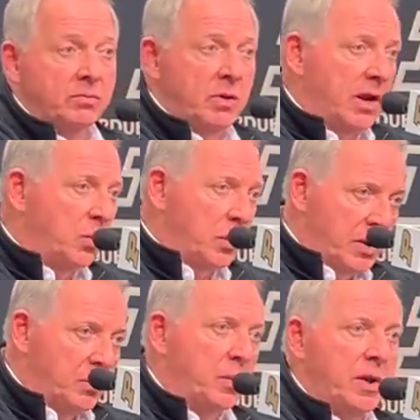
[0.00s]

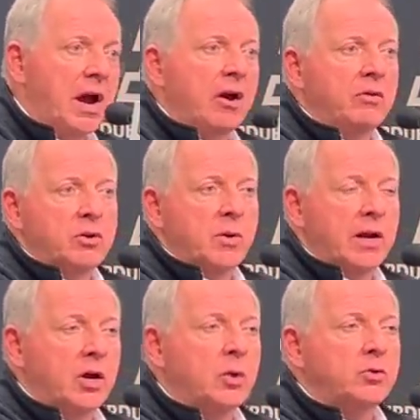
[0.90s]
When we hire a new
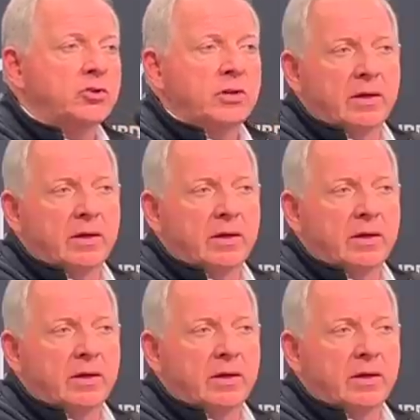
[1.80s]
head coach,